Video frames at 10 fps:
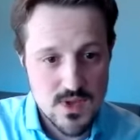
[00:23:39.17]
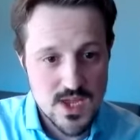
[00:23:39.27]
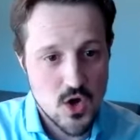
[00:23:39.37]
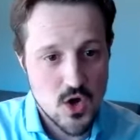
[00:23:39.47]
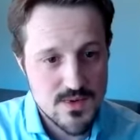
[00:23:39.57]

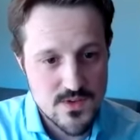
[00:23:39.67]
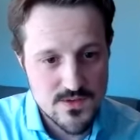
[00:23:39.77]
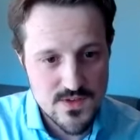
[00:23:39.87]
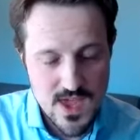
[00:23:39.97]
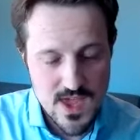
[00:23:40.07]
economies
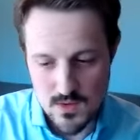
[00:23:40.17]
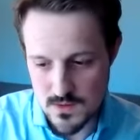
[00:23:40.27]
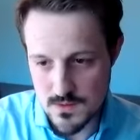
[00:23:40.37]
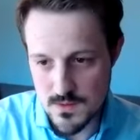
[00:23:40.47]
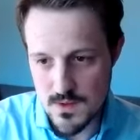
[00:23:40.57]
of scale?